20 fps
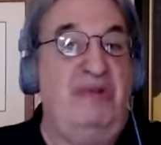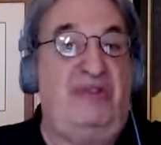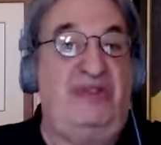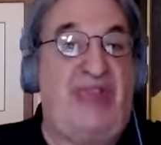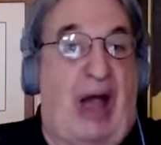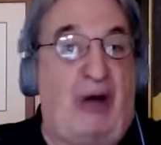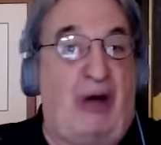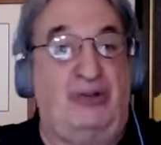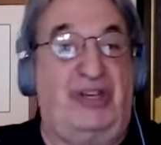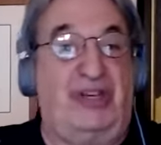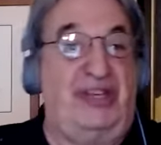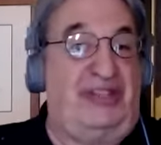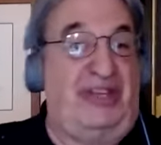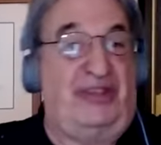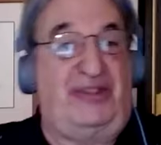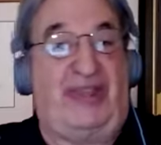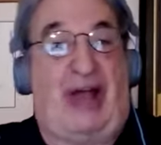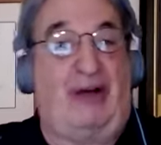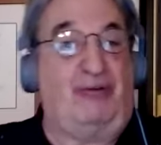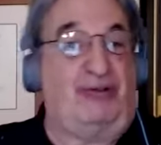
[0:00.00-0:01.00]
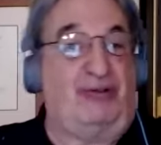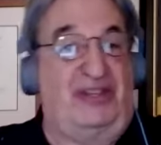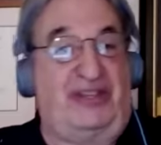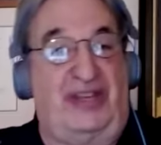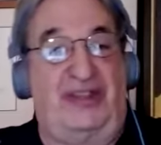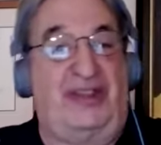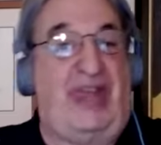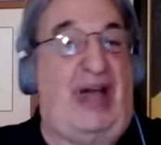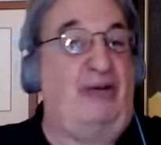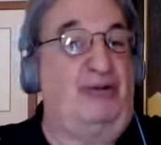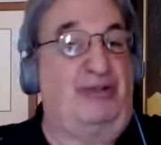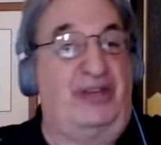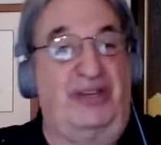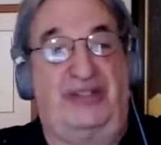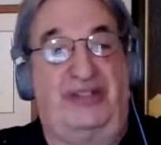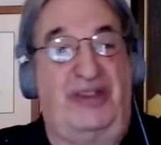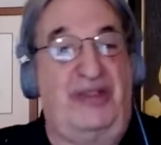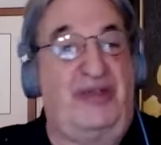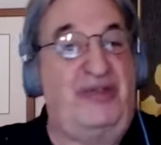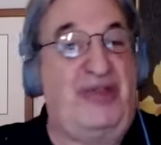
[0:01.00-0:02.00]
thousands and thousands and
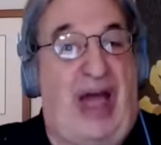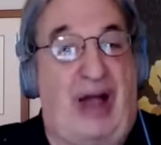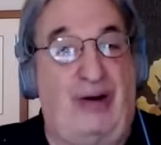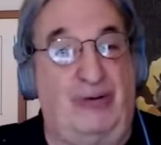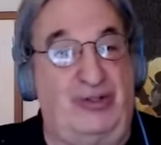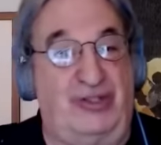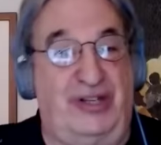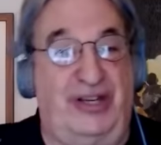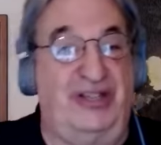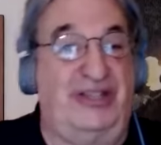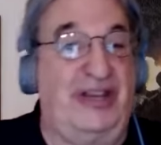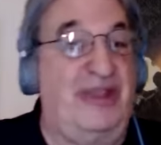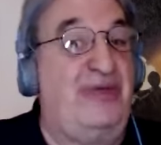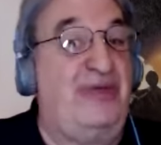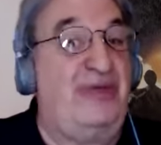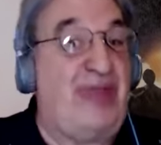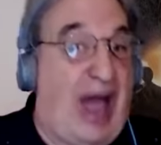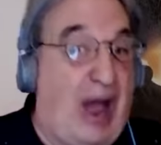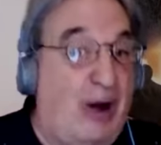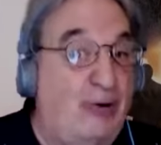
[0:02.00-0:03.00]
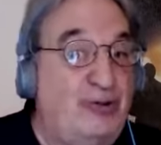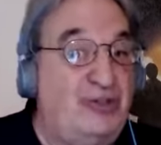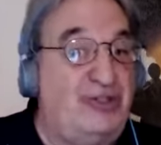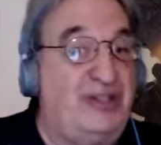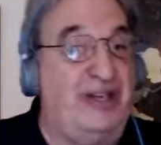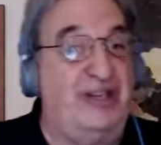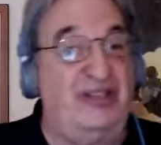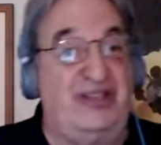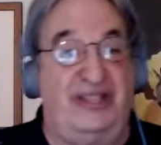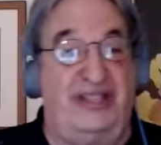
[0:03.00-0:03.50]
thousands and thousands and thousands,